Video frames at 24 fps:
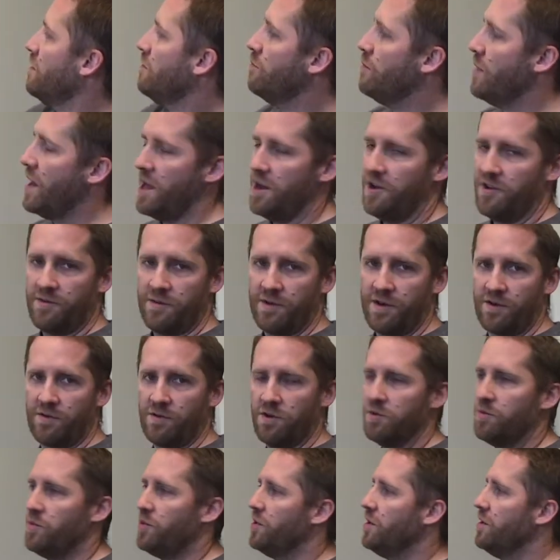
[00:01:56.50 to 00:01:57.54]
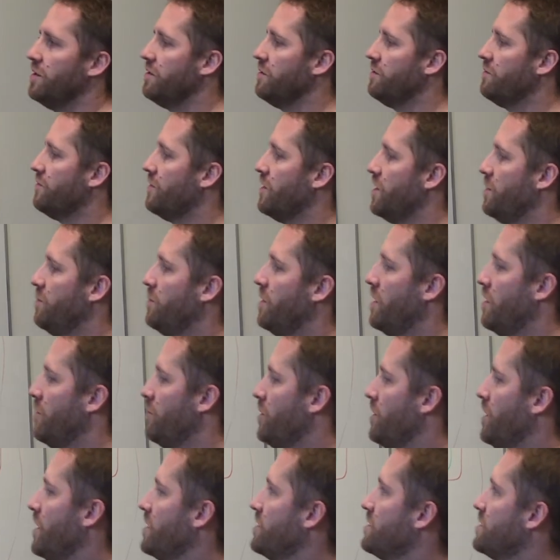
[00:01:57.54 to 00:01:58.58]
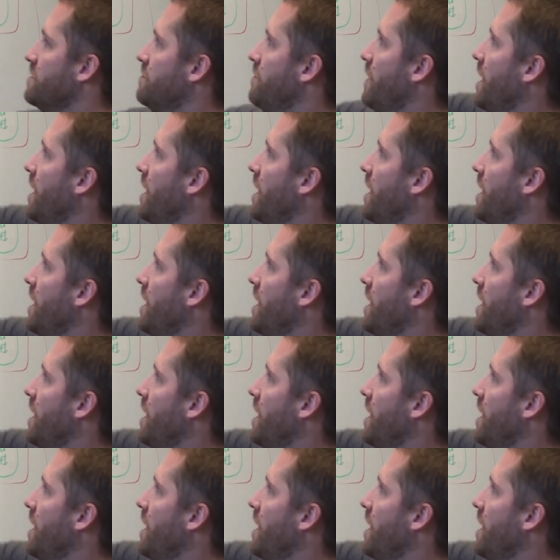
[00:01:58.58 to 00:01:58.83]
management group from our production